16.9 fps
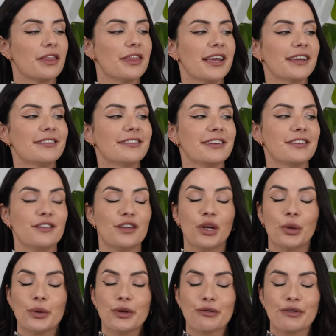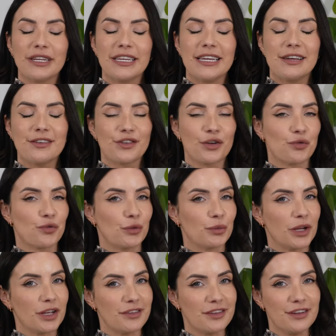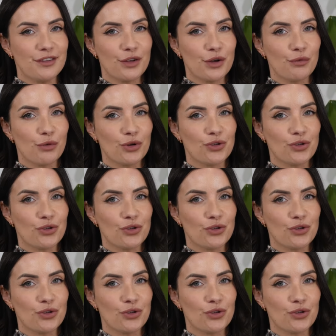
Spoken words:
This is the newest release from Narciso